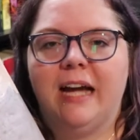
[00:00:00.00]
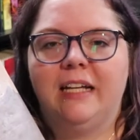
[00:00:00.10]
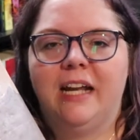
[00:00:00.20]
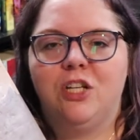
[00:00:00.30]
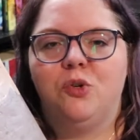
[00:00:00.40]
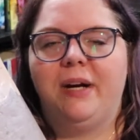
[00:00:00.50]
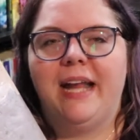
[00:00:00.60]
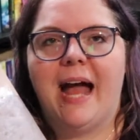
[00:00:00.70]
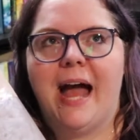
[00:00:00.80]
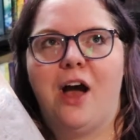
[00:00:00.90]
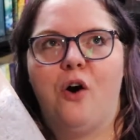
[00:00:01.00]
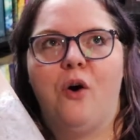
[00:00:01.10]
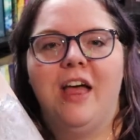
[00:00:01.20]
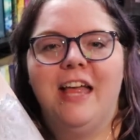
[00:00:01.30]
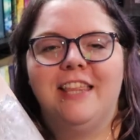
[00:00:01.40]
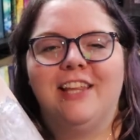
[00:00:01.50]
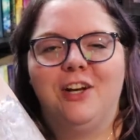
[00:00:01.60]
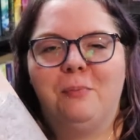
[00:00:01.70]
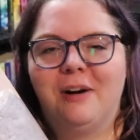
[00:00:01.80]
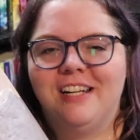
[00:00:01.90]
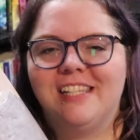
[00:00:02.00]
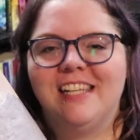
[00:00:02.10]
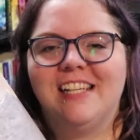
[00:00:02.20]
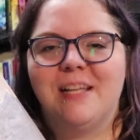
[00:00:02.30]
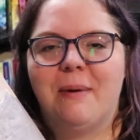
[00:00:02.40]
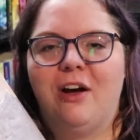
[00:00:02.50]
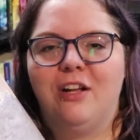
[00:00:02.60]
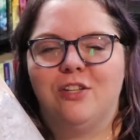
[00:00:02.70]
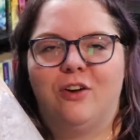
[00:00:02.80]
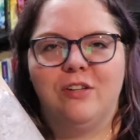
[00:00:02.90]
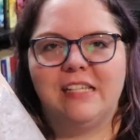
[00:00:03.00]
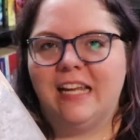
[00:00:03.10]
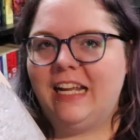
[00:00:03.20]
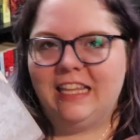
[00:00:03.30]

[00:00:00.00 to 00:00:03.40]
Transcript: I enjoyed how the little prince thinks about adults and